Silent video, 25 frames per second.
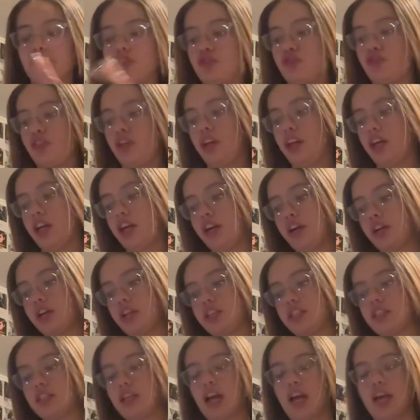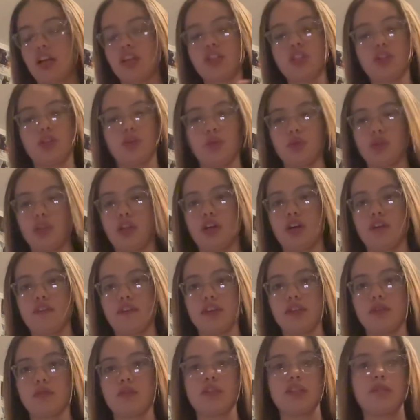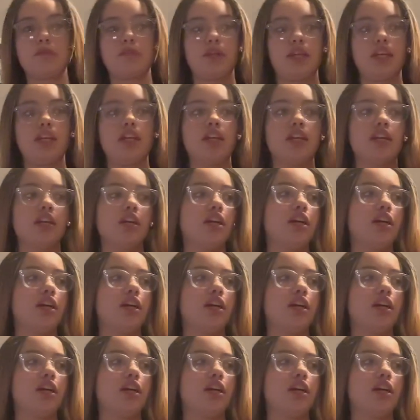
Straightening hair is actually cooling off as we speak.